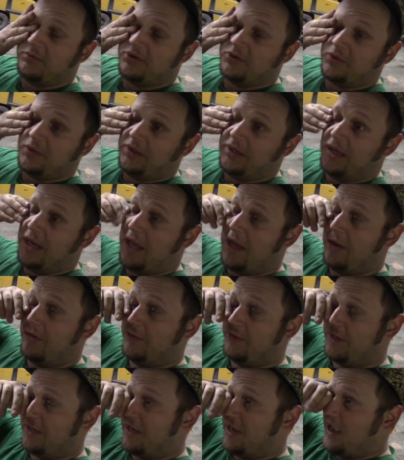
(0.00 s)
between now
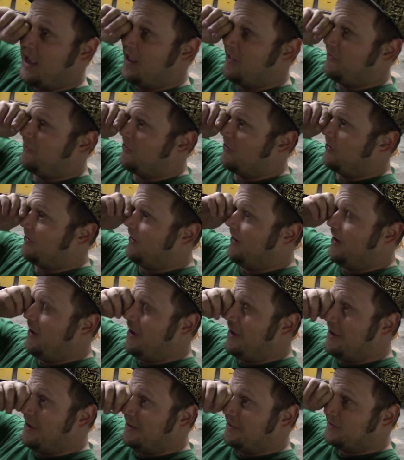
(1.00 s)
and the gathering
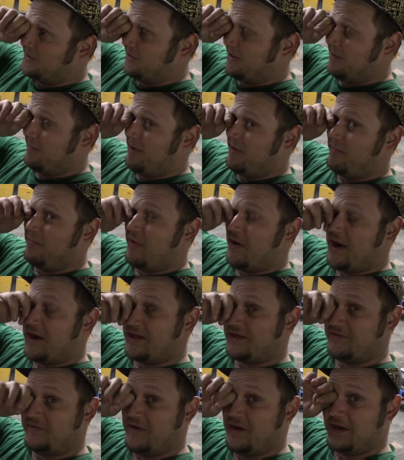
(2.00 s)
to get my
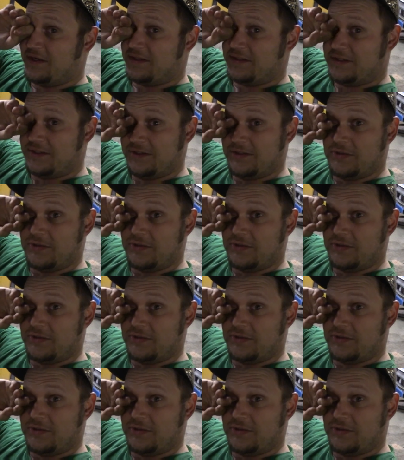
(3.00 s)
brakes fixed,